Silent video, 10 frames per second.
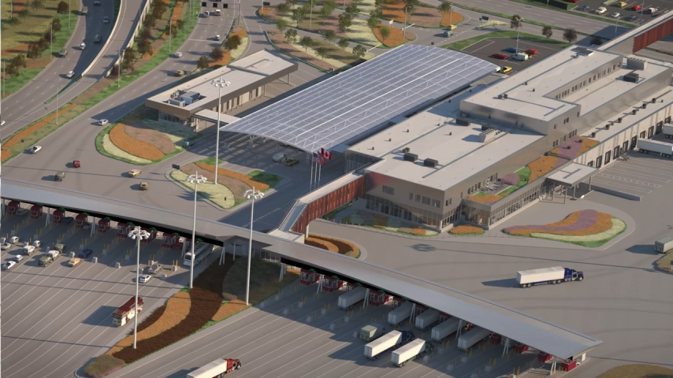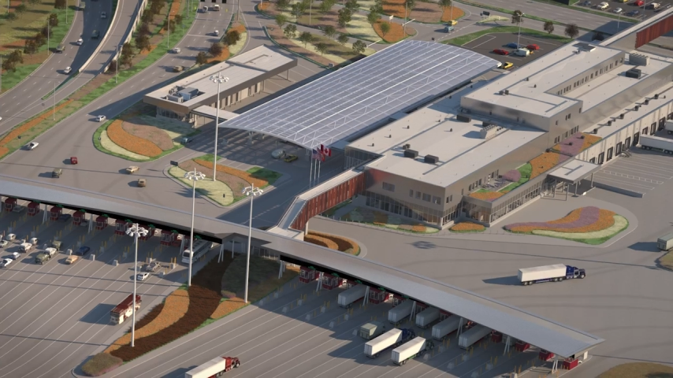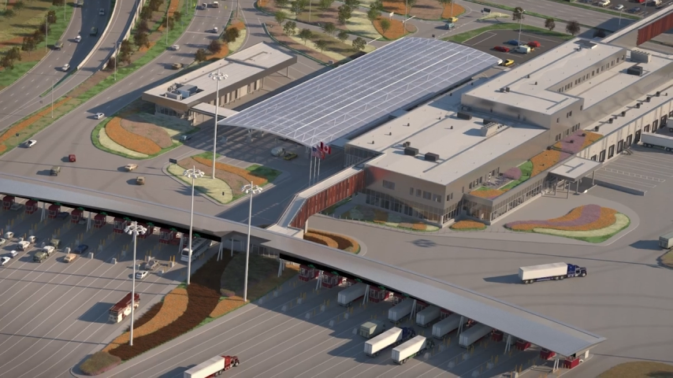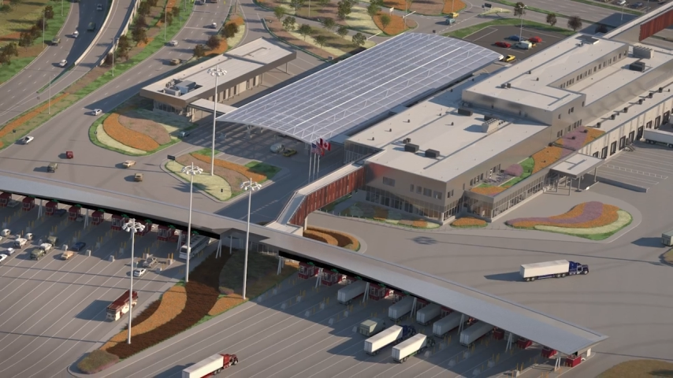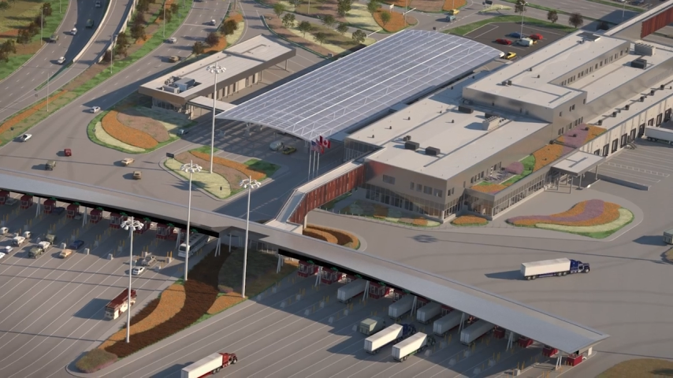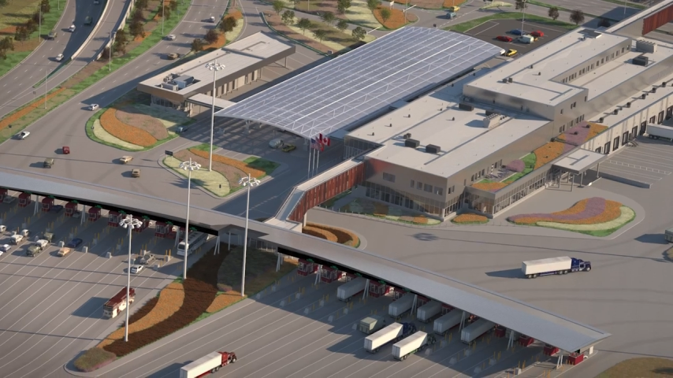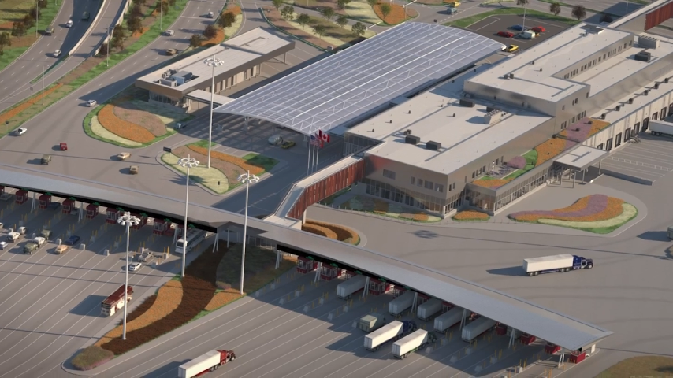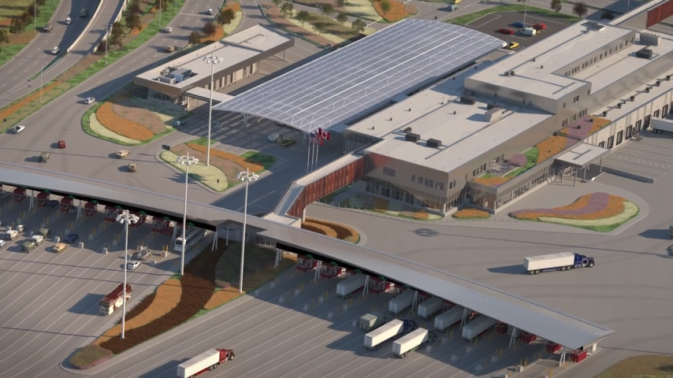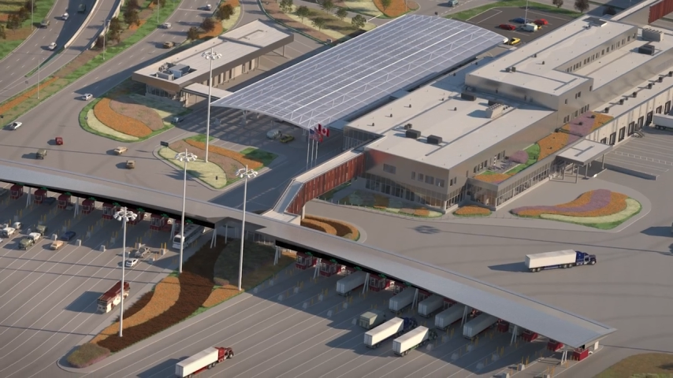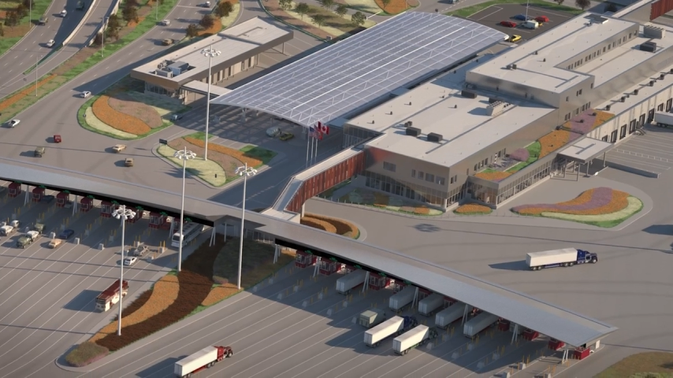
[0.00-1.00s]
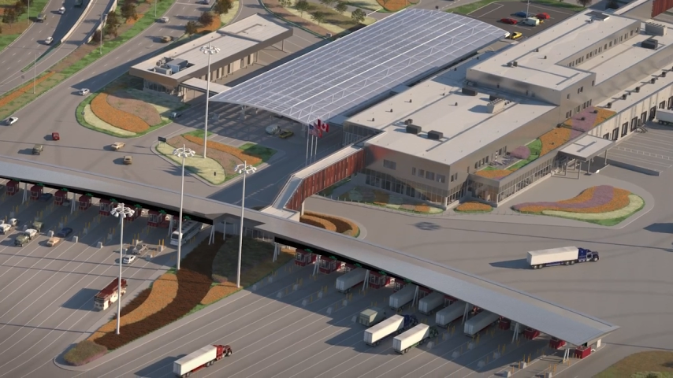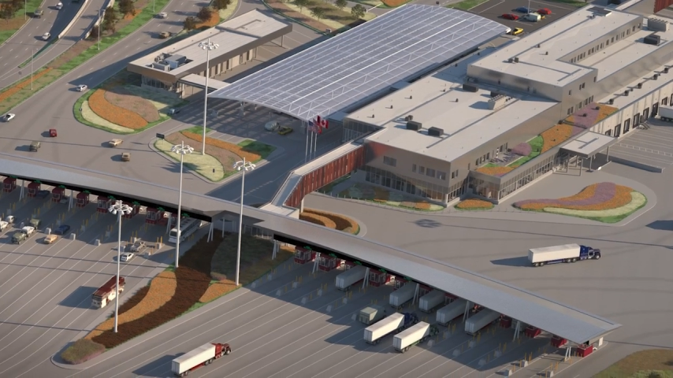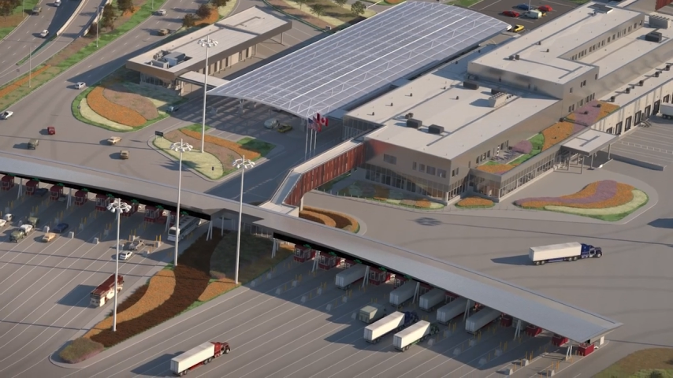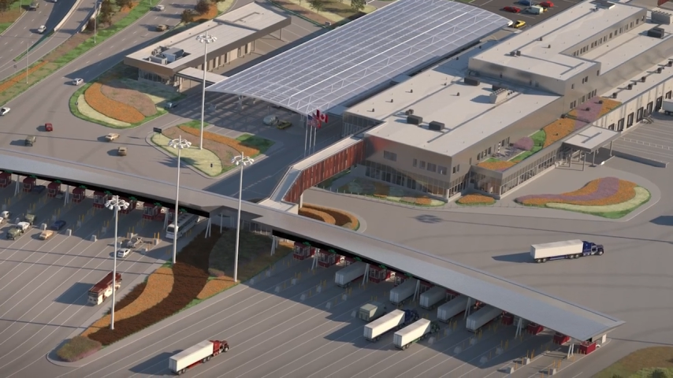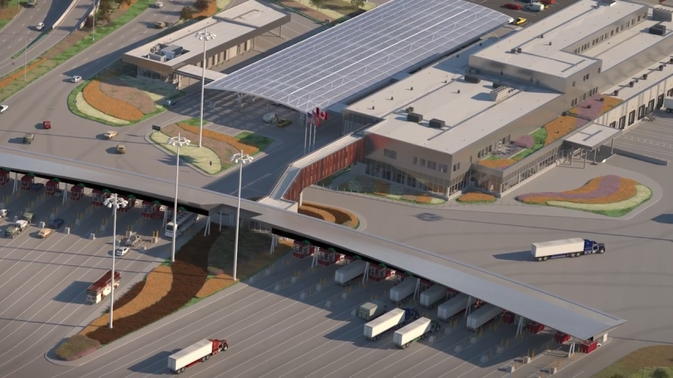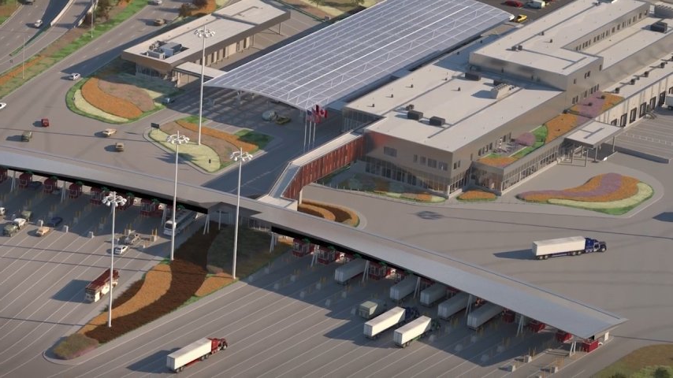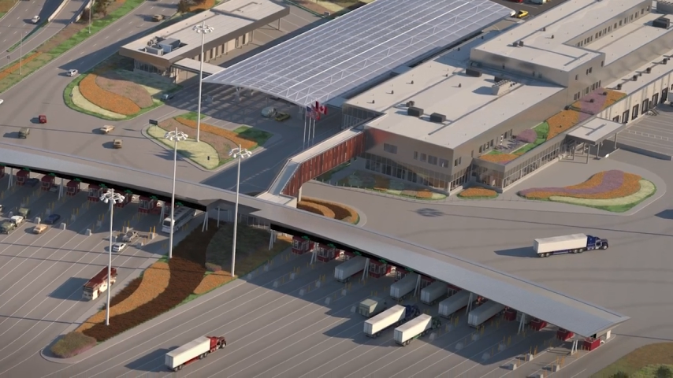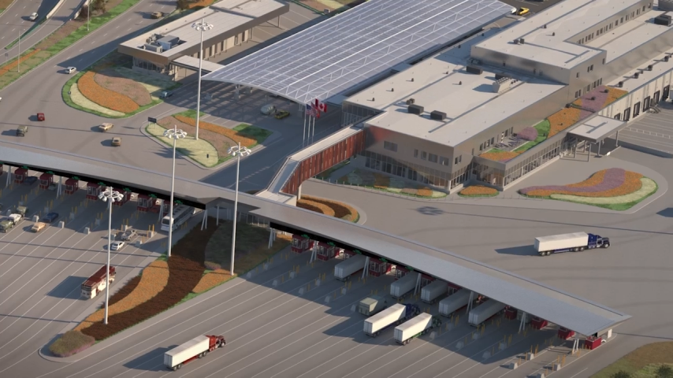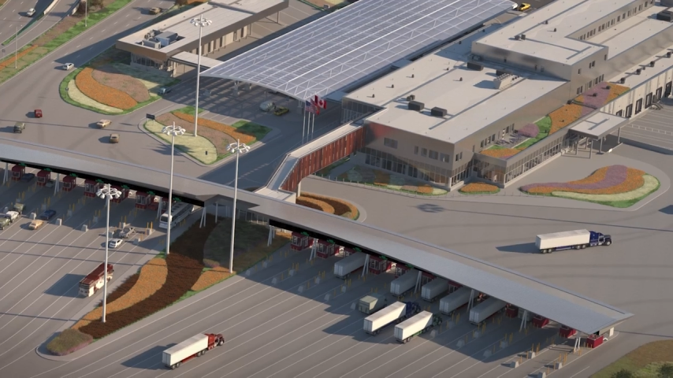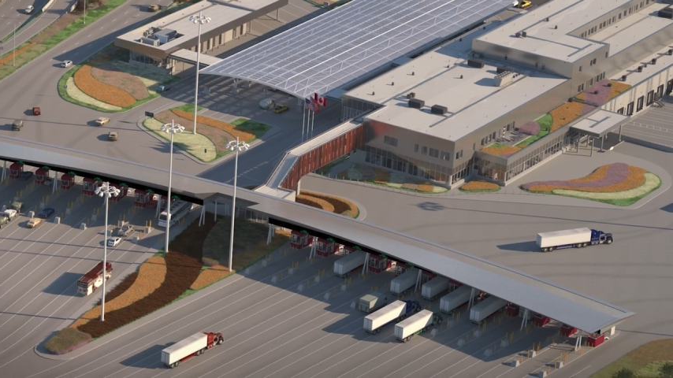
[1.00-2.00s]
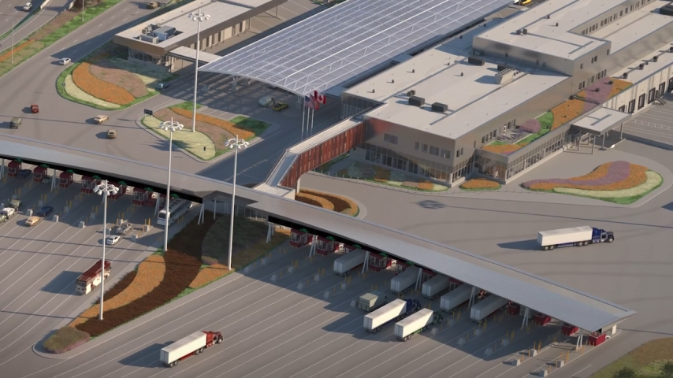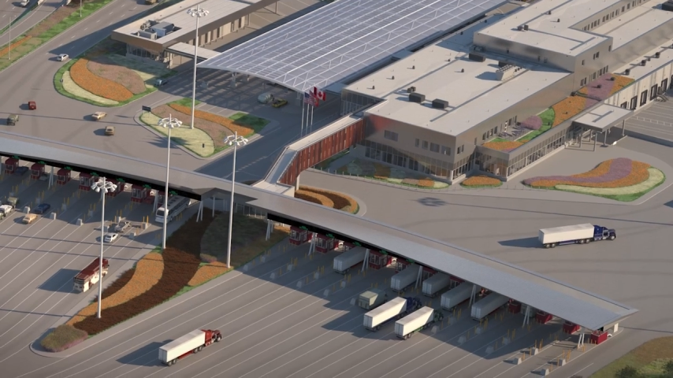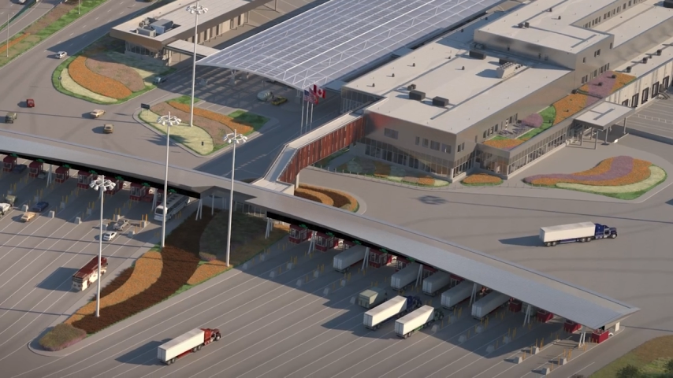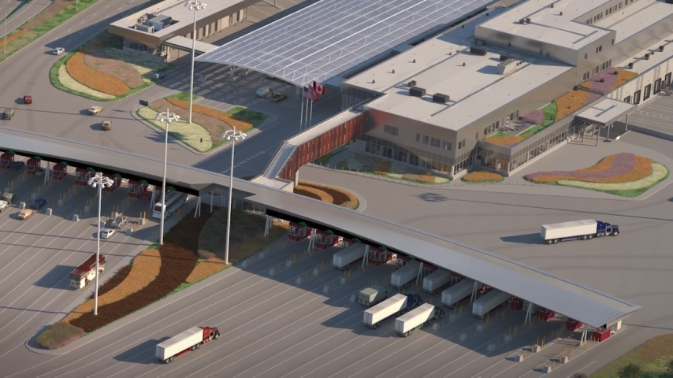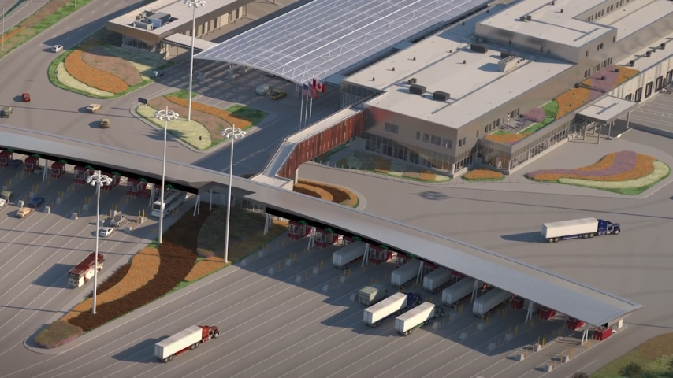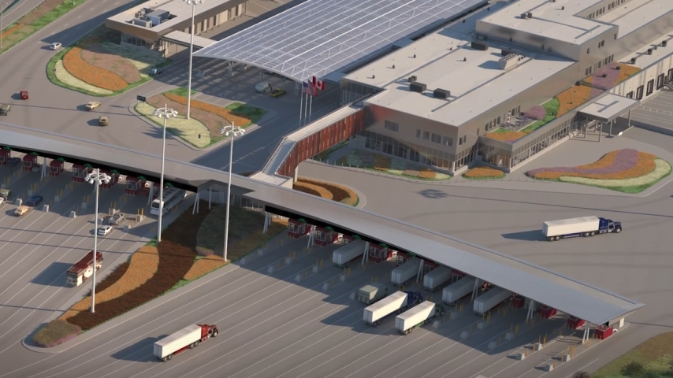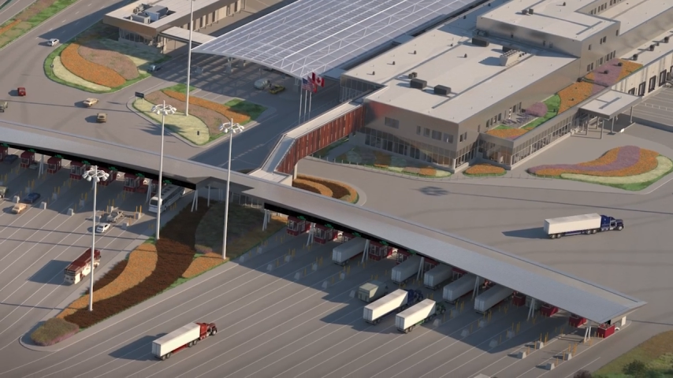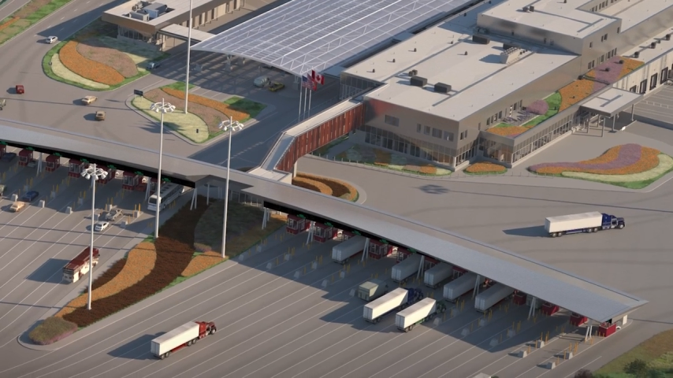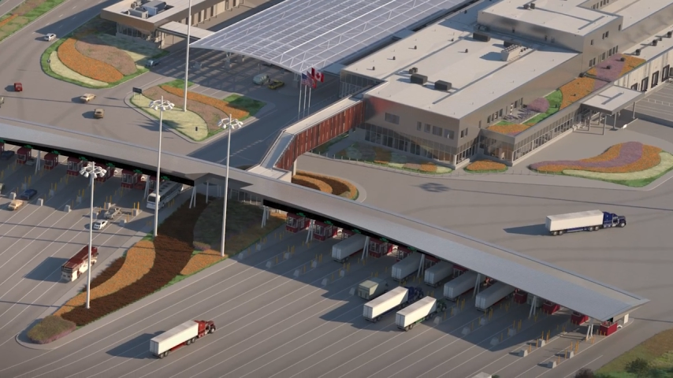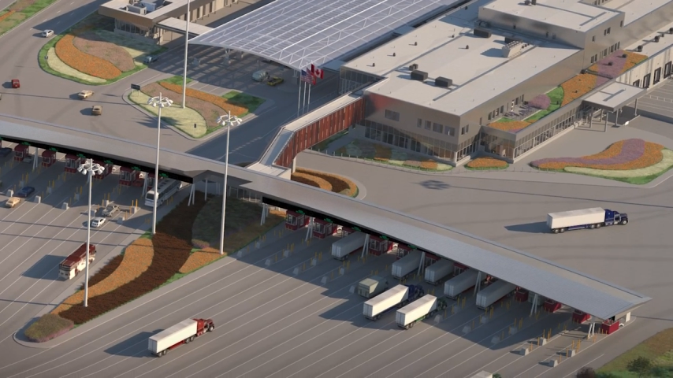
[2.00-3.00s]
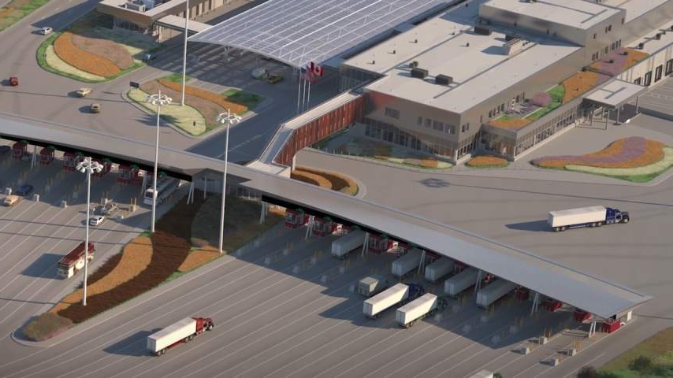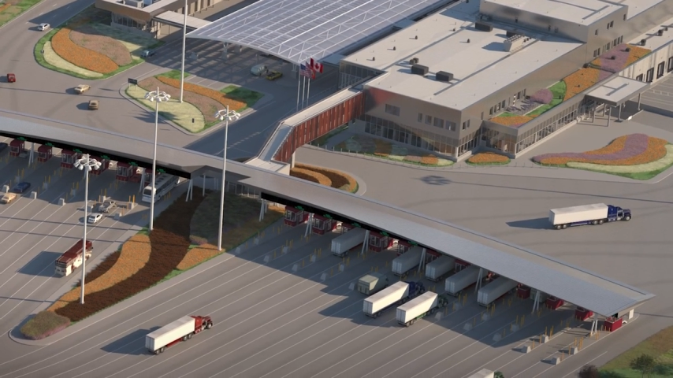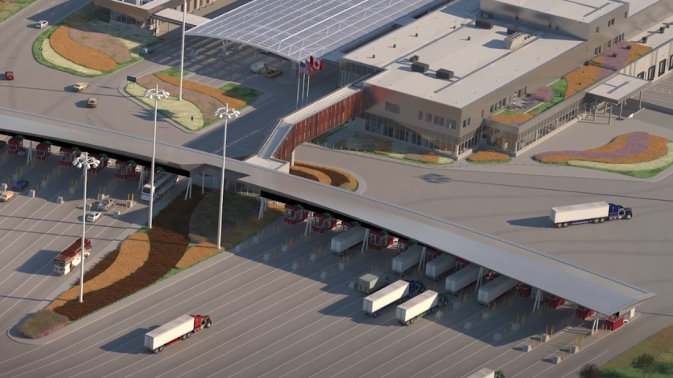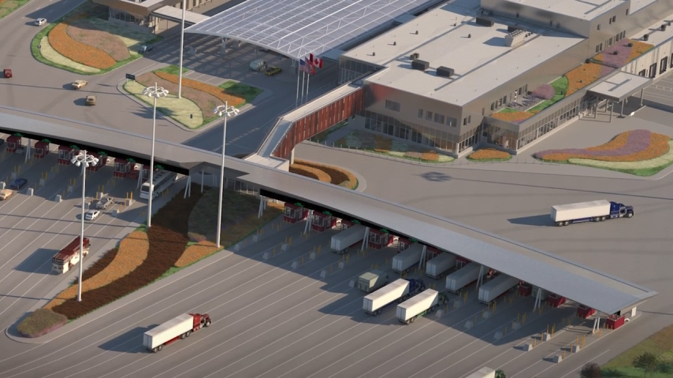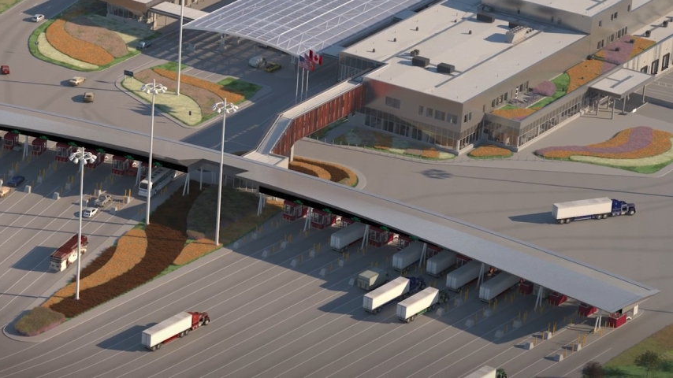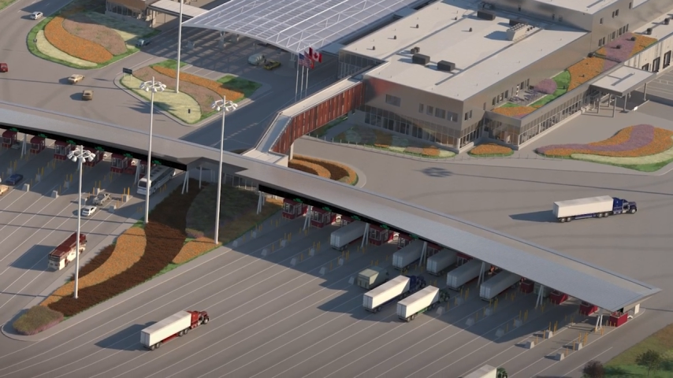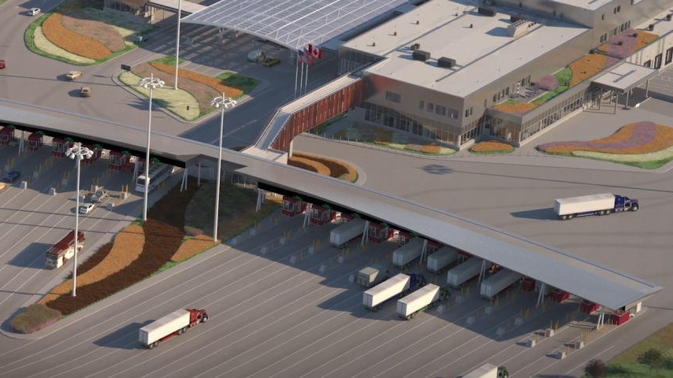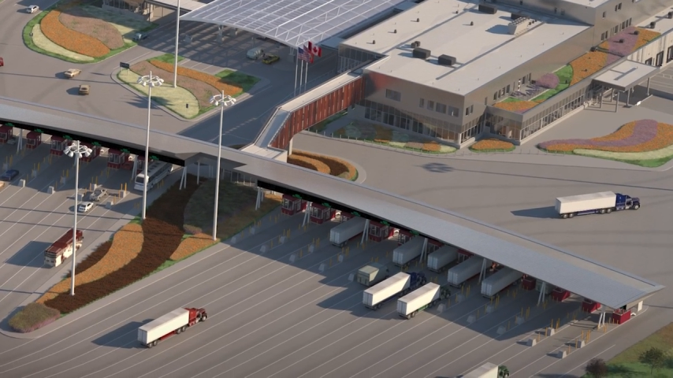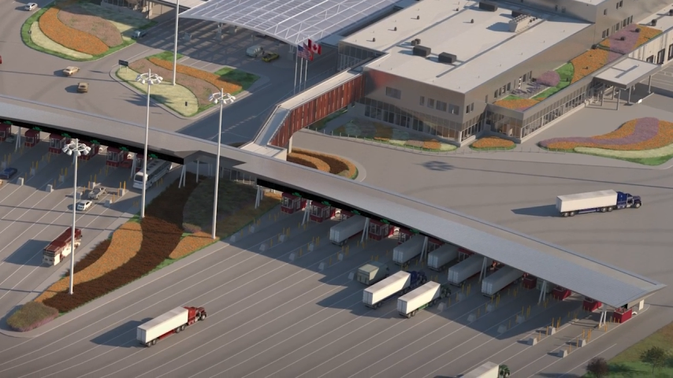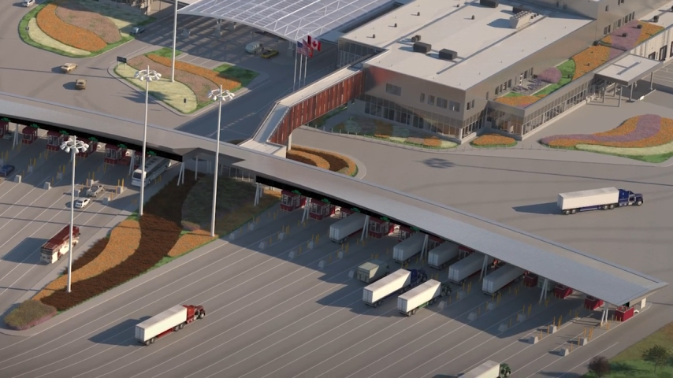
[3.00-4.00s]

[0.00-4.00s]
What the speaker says: Nobody's mouth can be seen.